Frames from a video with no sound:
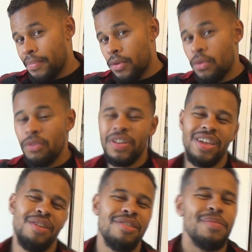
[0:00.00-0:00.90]
cool
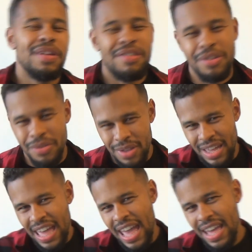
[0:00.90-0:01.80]
videos coming soon.
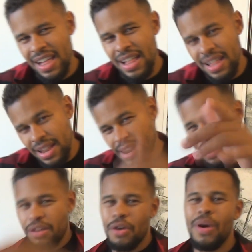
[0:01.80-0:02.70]
Okay,
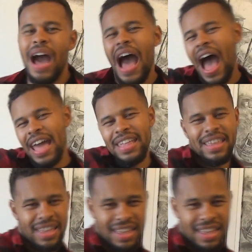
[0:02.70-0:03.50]
let's go. Aida.